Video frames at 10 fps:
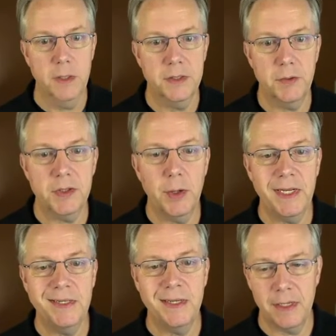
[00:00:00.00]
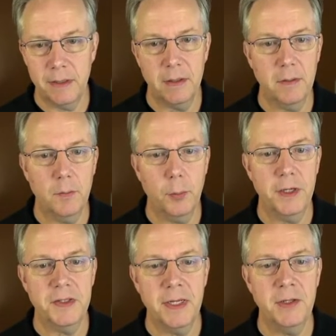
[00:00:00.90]
So let's go ahead and
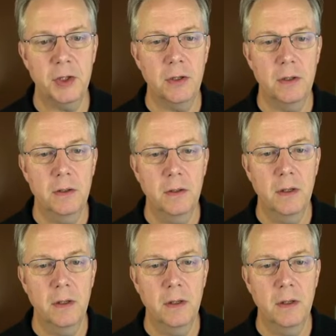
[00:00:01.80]
press enter.